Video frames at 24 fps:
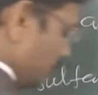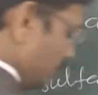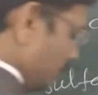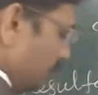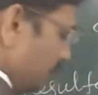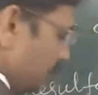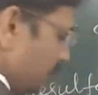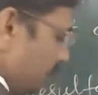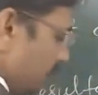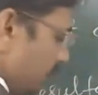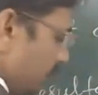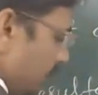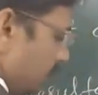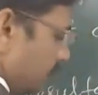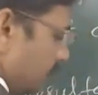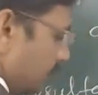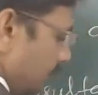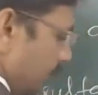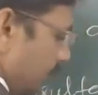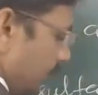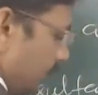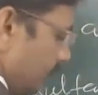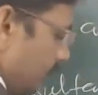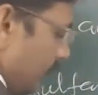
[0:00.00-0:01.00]
this is
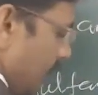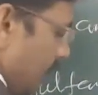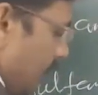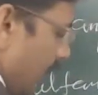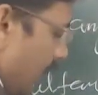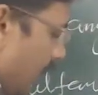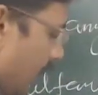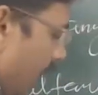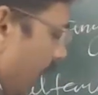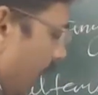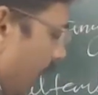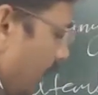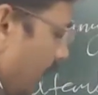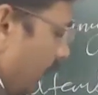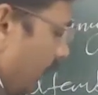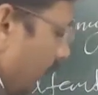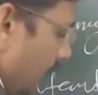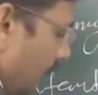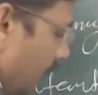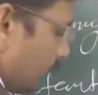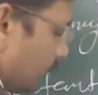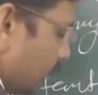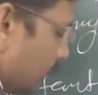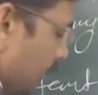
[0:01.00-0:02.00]
R
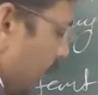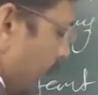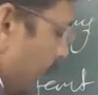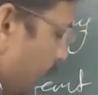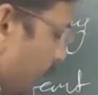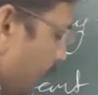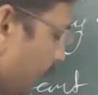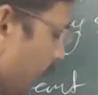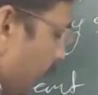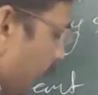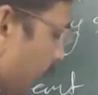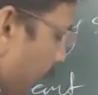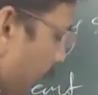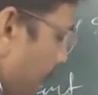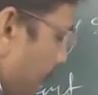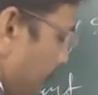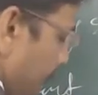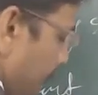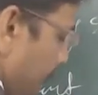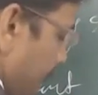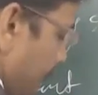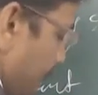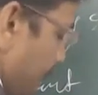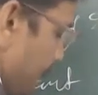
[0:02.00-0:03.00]
cross F1
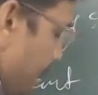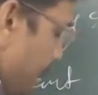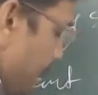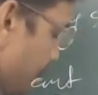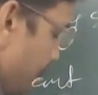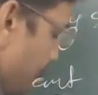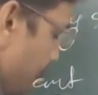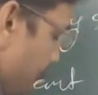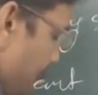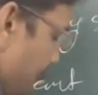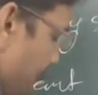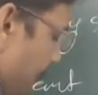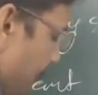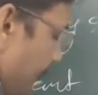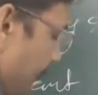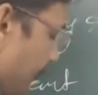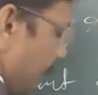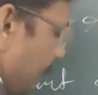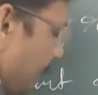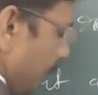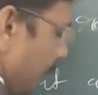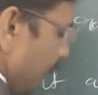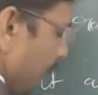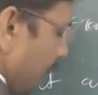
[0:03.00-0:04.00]

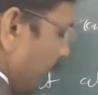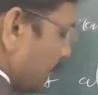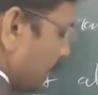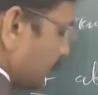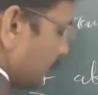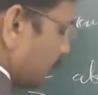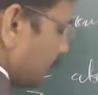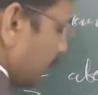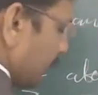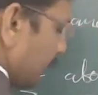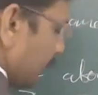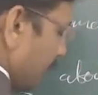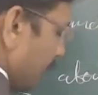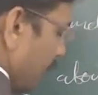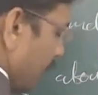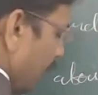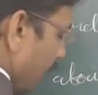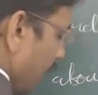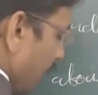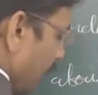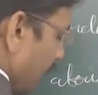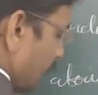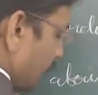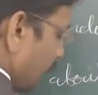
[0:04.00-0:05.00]
plus
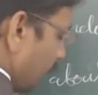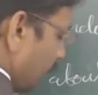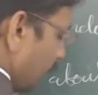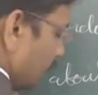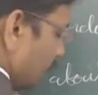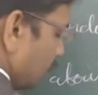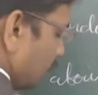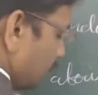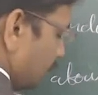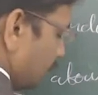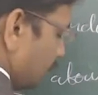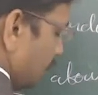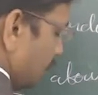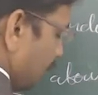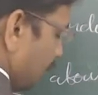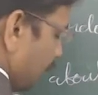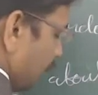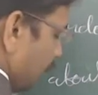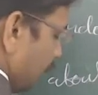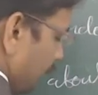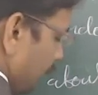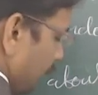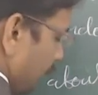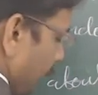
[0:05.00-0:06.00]
R cross
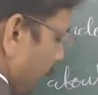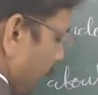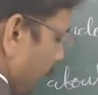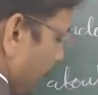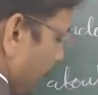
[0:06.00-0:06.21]
F2